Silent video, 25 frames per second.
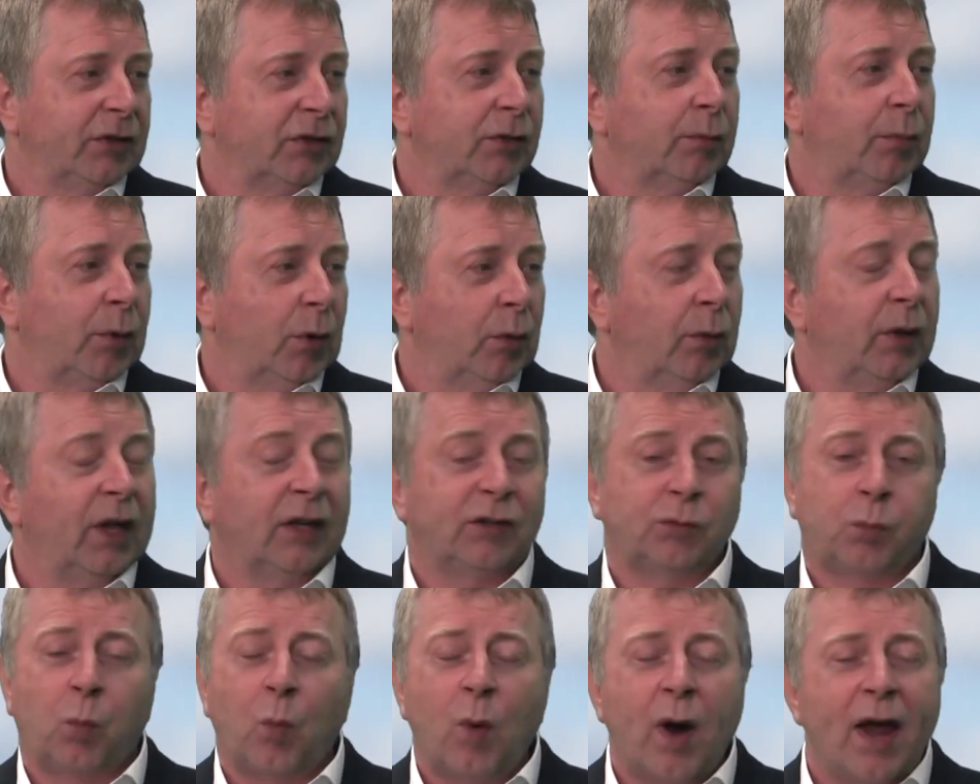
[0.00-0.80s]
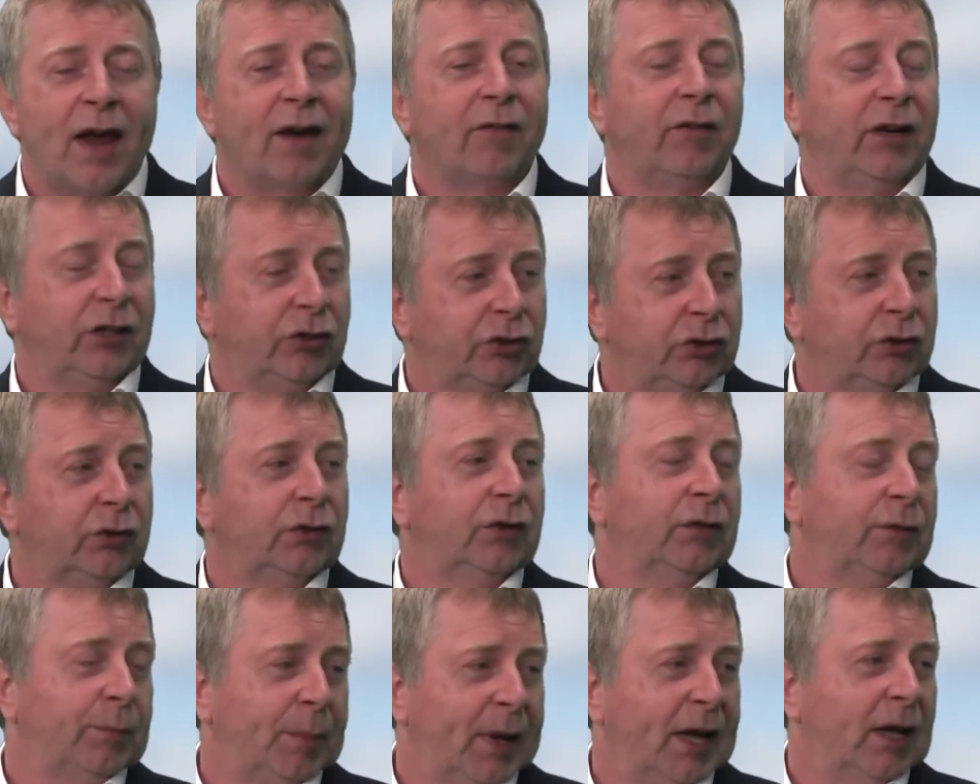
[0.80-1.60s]
support. That's where it should
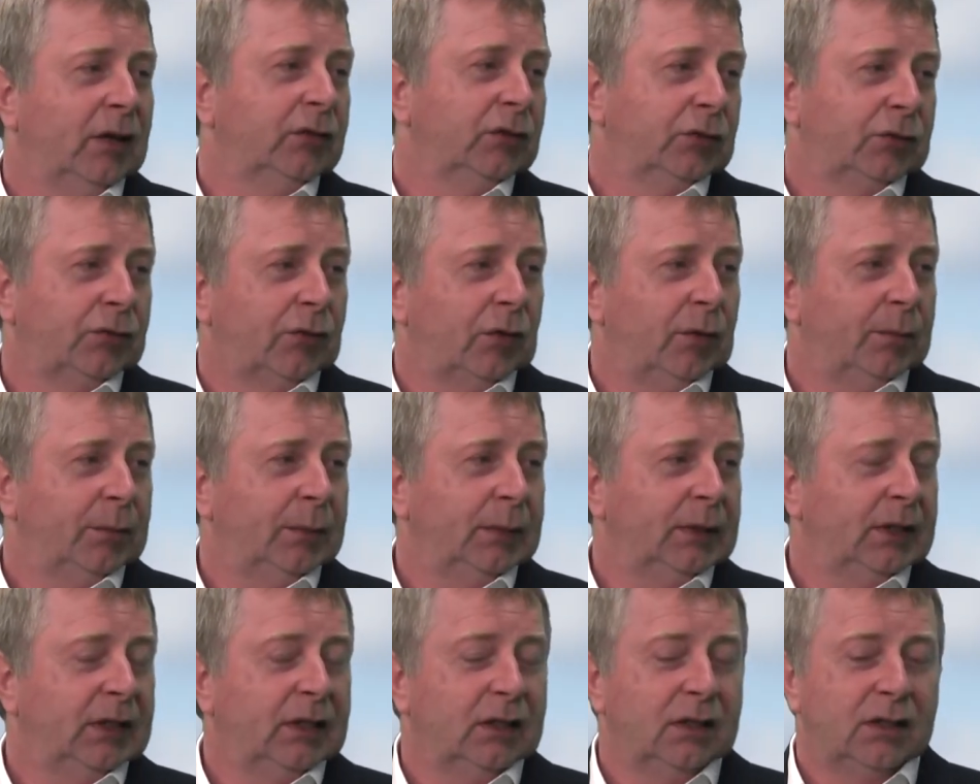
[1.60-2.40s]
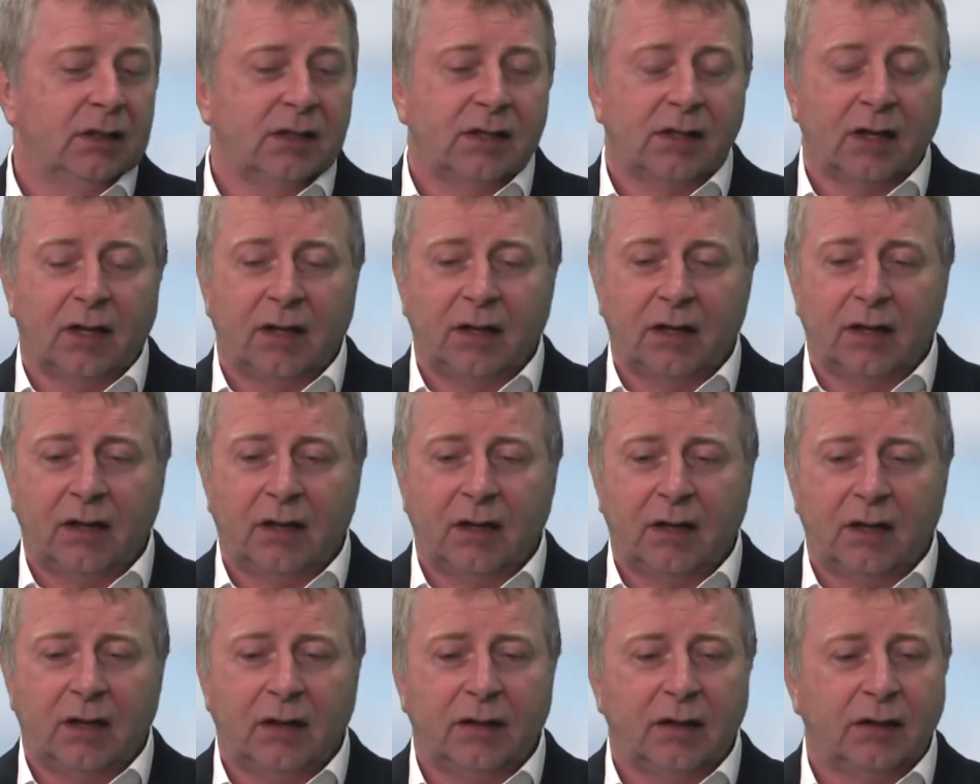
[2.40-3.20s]
have bounced from. And
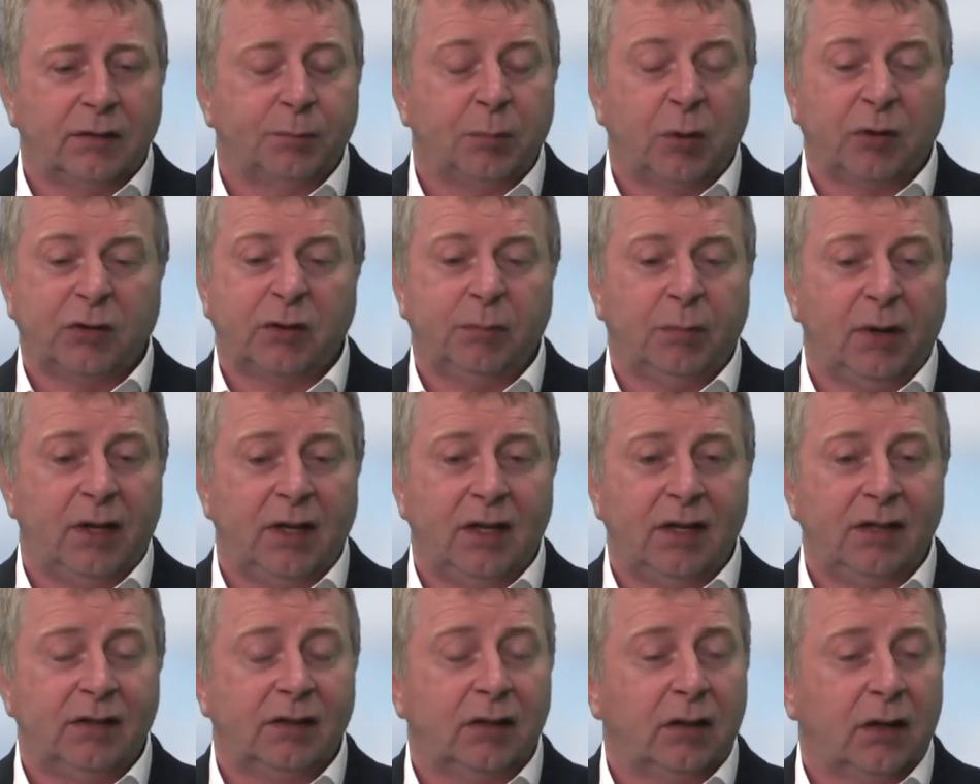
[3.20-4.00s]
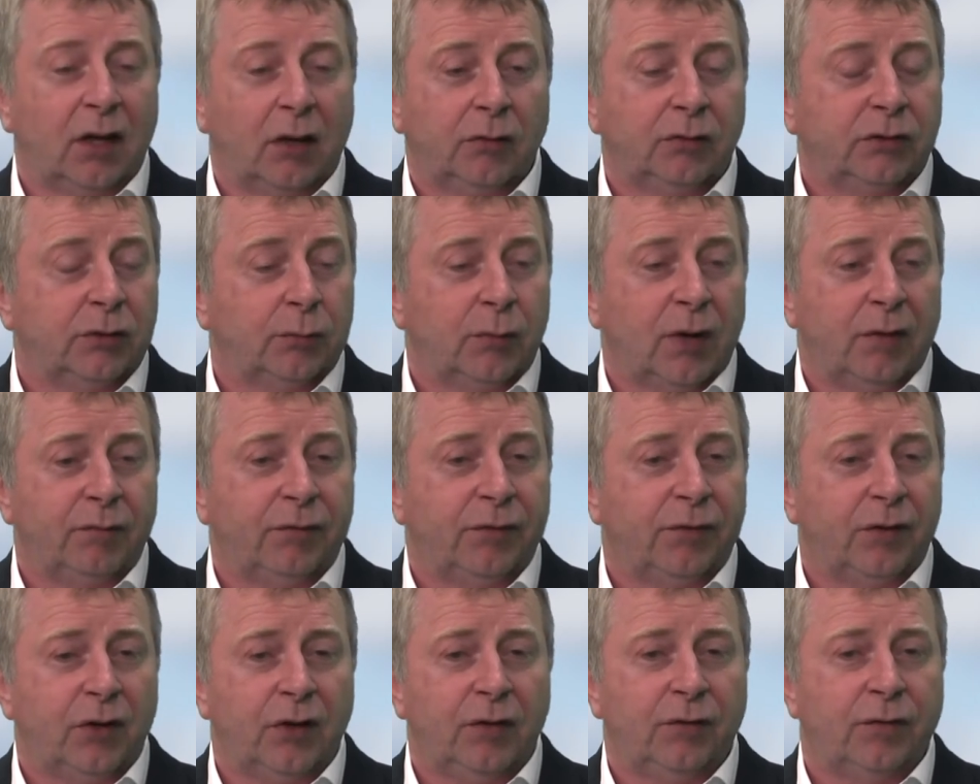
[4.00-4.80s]
there's possibility it could go to
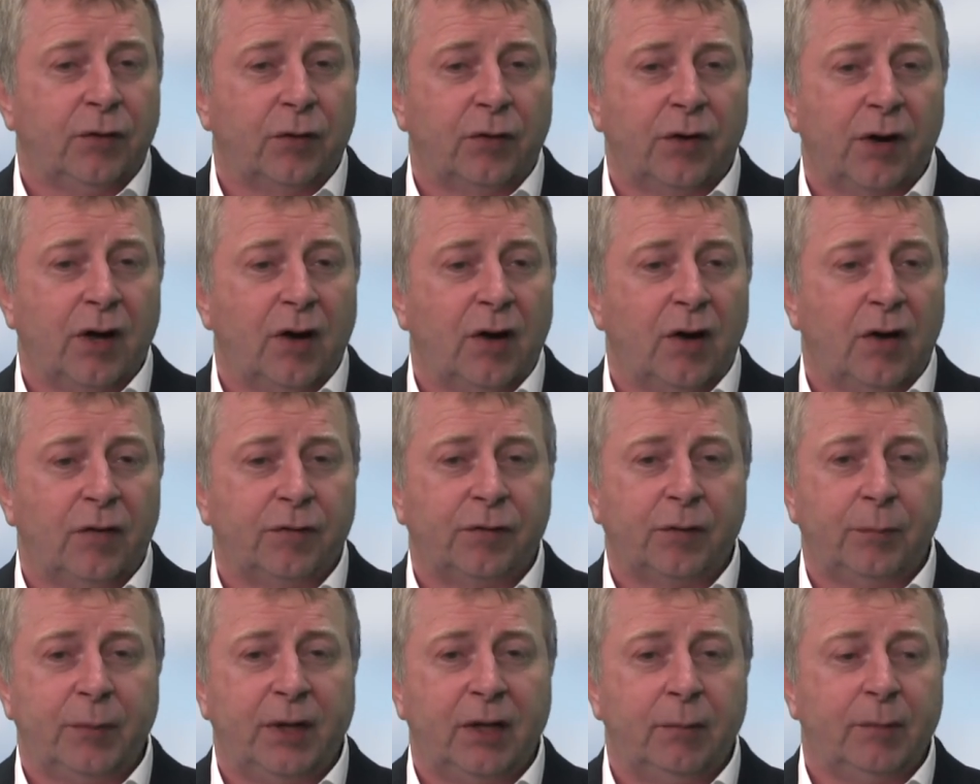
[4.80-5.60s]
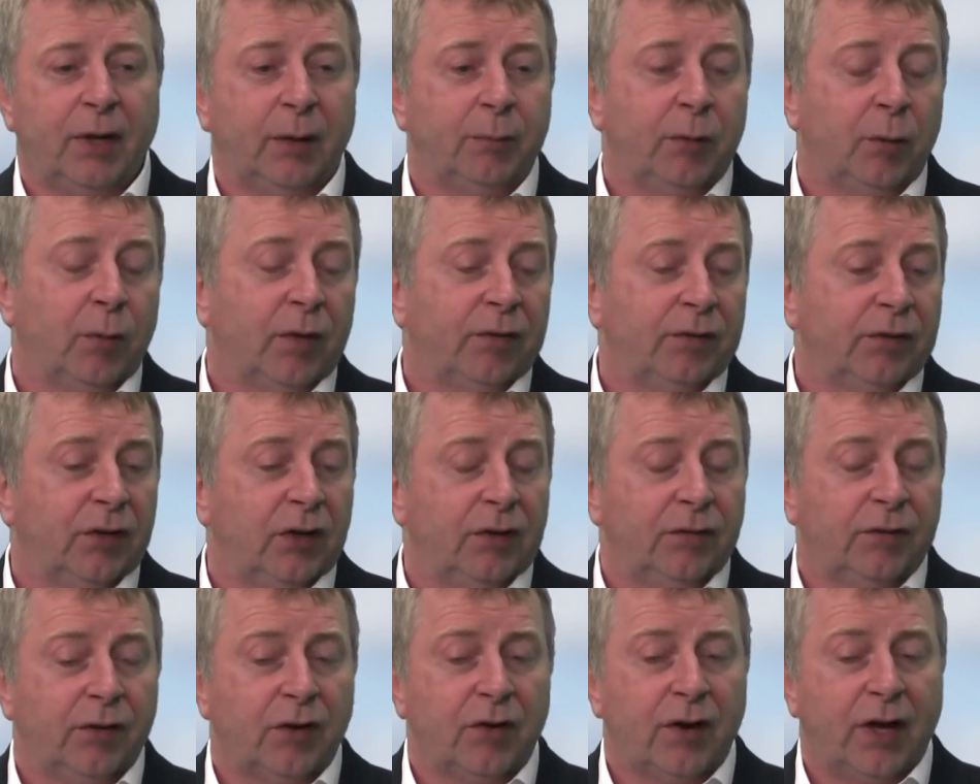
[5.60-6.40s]
134.5 from here, maybe
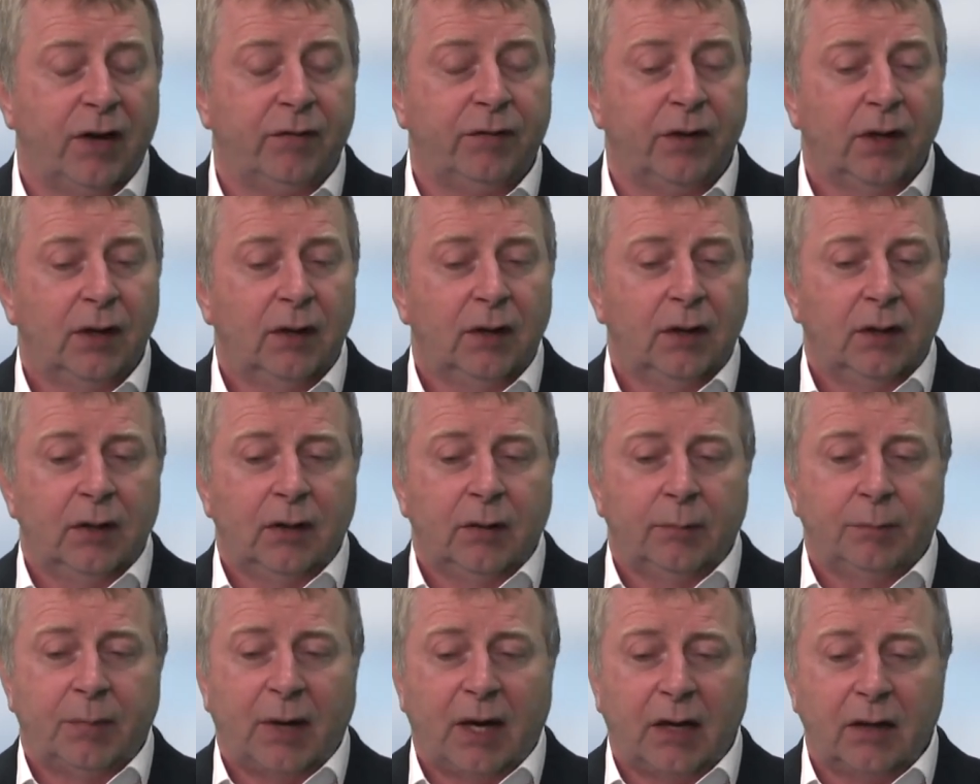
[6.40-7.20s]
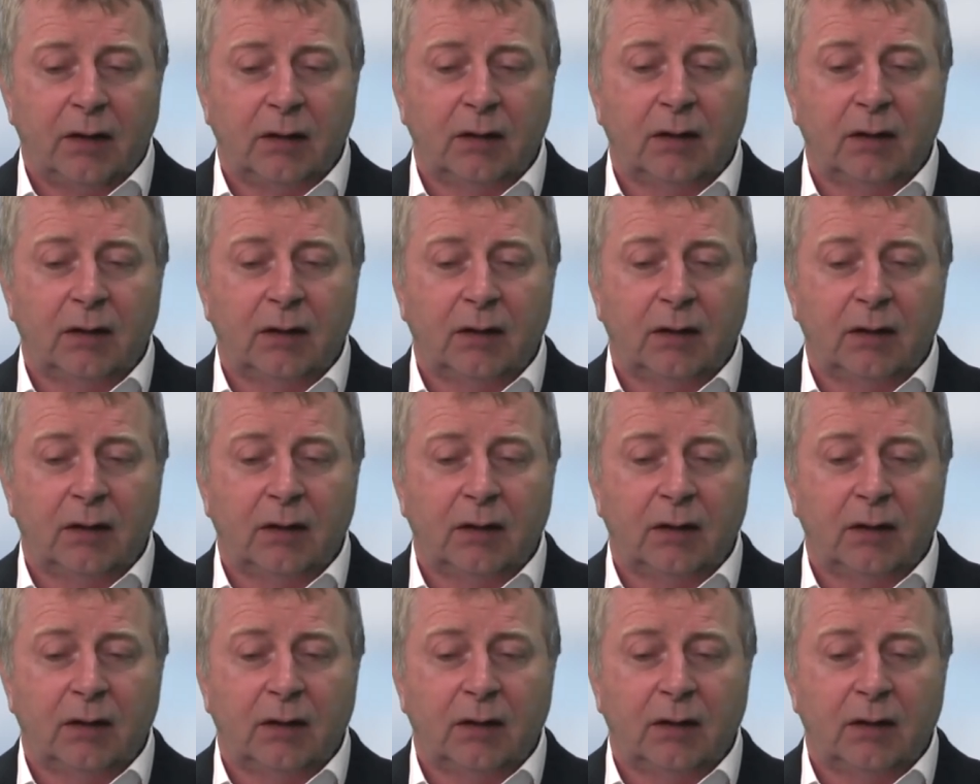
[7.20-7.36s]
135. But